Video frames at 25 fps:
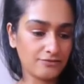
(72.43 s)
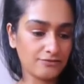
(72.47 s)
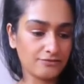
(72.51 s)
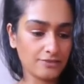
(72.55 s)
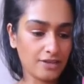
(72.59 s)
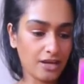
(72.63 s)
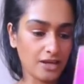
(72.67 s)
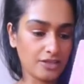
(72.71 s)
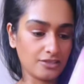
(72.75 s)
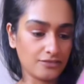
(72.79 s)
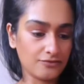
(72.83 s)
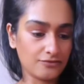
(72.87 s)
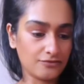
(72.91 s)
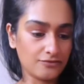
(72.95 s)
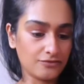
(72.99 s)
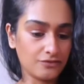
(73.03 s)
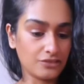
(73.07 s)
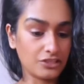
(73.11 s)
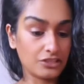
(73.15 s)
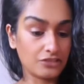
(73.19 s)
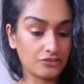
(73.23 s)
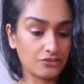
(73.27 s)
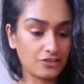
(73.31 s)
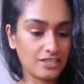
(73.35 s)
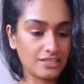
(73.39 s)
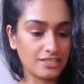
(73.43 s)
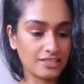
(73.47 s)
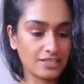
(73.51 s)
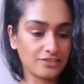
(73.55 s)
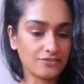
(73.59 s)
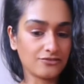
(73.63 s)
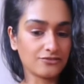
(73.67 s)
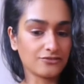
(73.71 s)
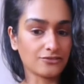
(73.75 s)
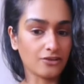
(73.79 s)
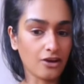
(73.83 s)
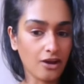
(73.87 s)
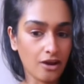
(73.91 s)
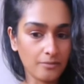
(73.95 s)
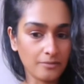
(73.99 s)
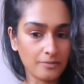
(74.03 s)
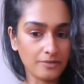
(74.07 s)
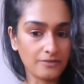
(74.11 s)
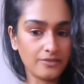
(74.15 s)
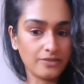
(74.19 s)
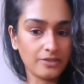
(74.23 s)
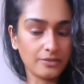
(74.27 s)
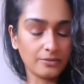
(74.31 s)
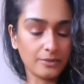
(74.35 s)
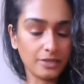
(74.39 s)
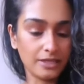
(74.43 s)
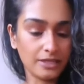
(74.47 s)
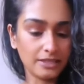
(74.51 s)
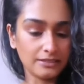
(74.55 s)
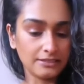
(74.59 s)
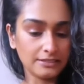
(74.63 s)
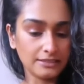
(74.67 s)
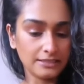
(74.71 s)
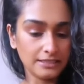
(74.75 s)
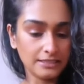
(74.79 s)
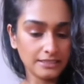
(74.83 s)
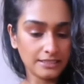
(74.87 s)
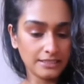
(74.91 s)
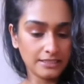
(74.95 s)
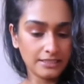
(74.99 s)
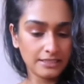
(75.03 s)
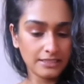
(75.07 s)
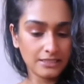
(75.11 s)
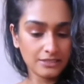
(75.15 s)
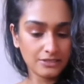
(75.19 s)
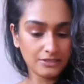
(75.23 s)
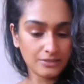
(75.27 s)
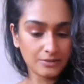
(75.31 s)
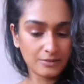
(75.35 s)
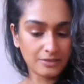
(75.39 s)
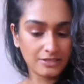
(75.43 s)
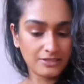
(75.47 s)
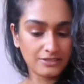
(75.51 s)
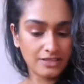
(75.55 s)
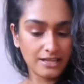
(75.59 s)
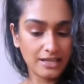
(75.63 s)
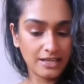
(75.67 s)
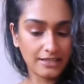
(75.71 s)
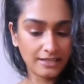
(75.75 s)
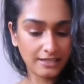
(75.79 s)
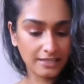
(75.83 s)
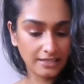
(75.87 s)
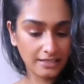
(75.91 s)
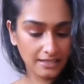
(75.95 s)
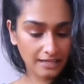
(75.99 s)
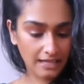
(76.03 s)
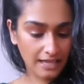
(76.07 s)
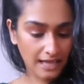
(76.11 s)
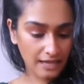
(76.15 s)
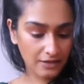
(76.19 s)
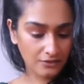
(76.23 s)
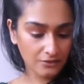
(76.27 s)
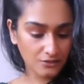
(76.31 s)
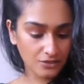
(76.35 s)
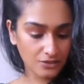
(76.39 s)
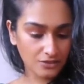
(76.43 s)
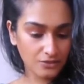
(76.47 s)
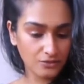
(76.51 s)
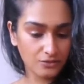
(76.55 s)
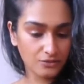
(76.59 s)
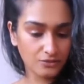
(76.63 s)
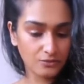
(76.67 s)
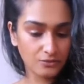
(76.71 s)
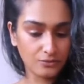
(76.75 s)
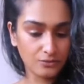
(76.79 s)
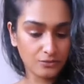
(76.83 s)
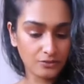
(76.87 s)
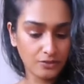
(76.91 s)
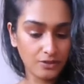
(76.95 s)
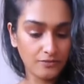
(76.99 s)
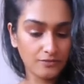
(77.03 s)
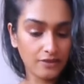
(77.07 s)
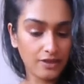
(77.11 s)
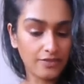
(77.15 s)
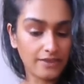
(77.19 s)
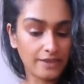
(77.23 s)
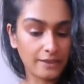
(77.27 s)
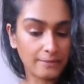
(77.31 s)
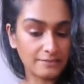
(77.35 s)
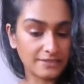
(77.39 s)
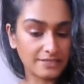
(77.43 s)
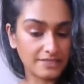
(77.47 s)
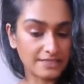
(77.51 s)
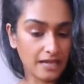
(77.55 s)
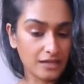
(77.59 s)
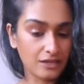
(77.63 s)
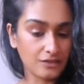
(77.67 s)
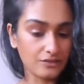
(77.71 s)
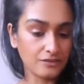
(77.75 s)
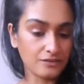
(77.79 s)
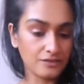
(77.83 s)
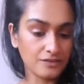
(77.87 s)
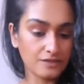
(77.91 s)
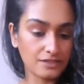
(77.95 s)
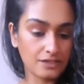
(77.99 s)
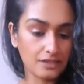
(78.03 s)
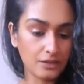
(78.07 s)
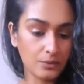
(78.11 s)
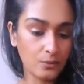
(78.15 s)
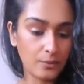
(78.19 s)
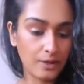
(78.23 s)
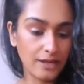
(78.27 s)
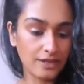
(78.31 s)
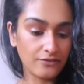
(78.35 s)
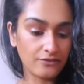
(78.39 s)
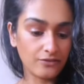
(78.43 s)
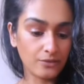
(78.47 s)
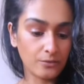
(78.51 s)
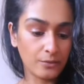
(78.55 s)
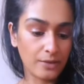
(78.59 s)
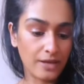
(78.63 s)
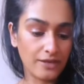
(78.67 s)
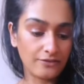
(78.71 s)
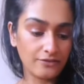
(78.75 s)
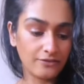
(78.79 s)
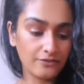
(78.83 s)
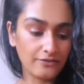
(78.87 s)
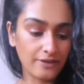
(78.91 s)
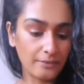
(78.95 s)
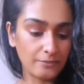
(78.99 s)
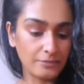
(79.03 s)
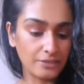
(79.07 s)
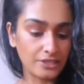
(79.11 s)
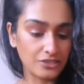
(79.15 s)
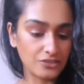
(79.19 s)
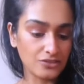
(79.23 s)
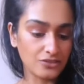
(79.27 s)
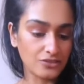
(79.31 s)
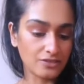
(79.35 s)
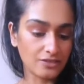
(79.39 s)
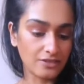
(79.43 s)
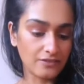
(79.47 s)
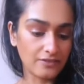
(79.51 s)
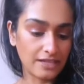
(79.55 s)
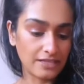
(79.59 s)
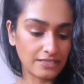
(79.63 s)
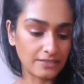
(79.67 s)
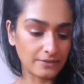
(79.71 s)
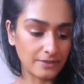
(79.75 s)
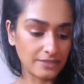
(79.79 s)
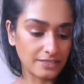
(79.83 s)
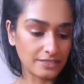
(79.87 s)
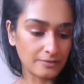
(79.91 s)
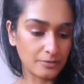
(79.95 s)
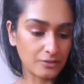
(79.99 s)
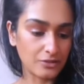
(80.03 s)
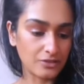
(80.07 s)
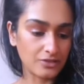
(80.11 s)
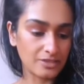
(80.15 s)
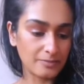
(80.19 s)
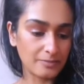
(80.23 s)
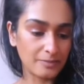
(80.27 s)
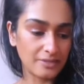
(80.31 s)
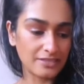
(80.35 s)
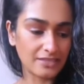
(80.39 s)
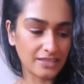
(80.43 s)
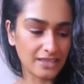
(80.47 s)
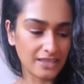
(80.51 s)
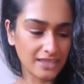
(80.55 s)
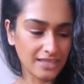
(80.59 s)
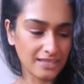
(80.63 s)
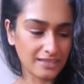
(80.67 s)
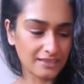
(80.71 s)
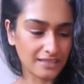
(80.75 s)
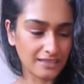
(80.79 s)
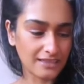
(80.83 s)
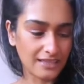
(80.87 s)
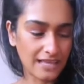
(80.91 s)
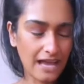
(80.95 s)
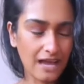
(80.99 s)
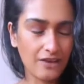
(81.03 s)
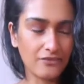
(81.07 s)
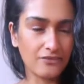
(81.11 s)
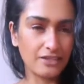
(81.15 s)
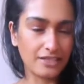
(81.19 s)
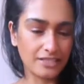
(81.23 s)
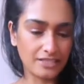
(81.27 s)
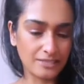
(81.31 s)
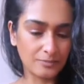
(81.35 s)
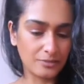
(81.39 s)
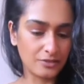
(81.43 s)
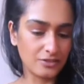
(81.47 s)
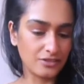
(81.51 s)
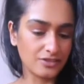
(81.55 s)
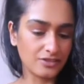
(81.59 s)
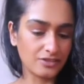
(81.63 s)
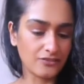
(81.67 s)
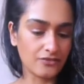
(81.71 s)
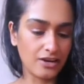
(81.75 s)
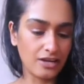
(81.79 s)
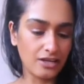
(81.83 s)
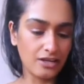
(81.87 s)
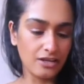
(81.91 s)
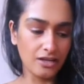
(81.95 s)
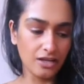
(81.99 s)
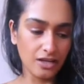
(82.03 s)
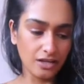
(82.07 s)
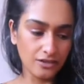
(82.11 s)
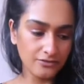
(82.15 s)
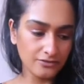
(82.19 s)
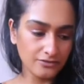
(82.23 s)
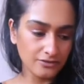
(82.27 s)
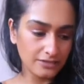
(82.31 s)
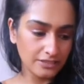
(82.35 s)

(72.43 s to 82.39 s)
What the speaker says: kind of retreated from, if you will. Someone's learning how to love on themselves away from whatever family issues they've had to experience, because I think that they haven't experienced the right love.